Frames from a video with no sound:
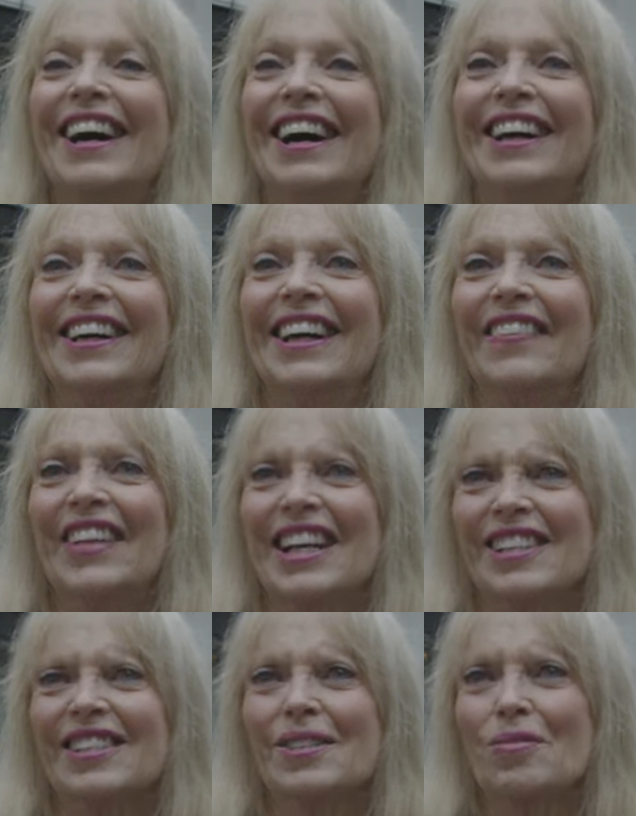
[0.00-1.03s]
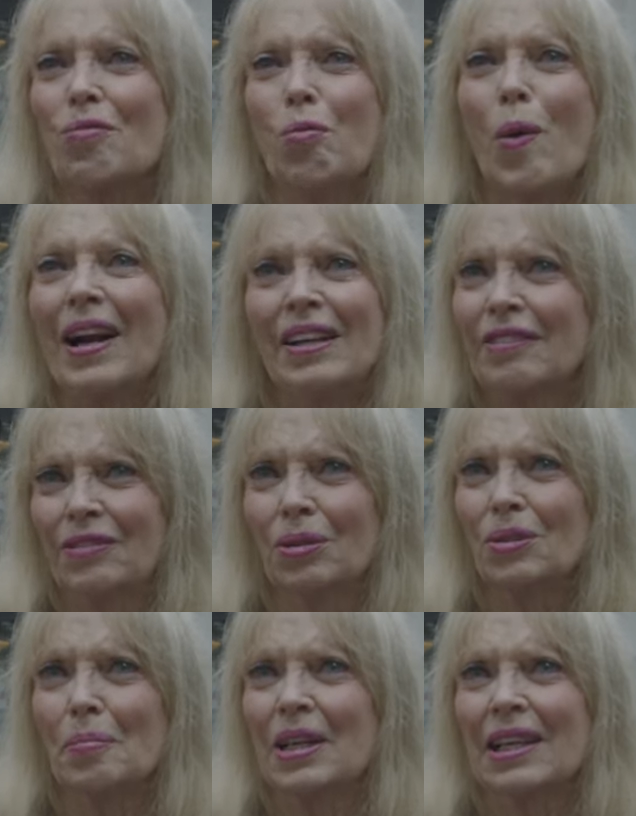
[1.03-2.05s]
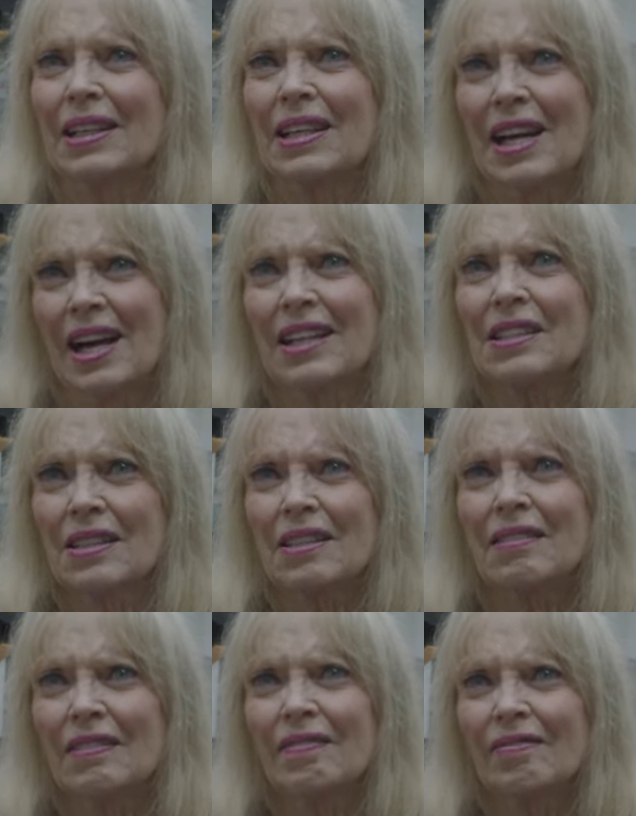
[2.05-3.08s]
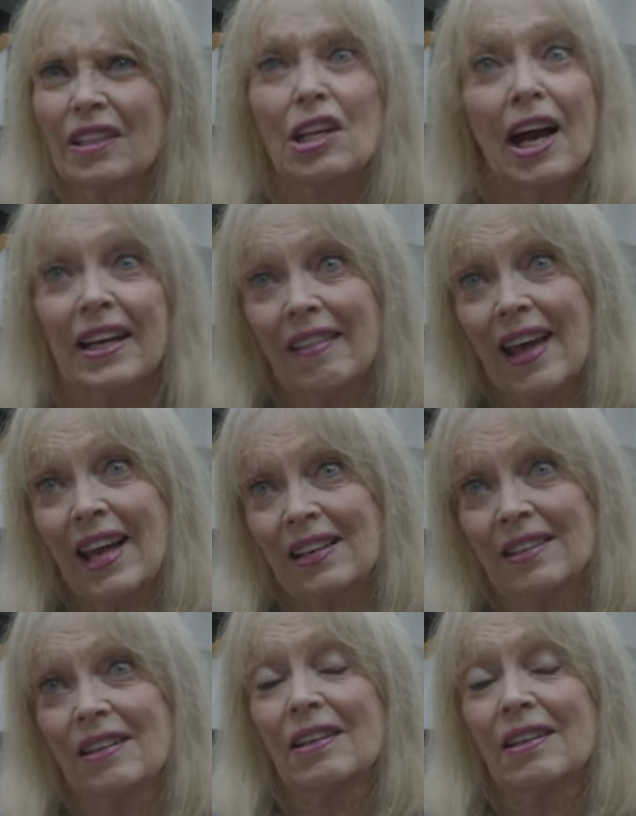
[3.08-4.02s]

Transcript: and that's wonderful to be in a cast like that.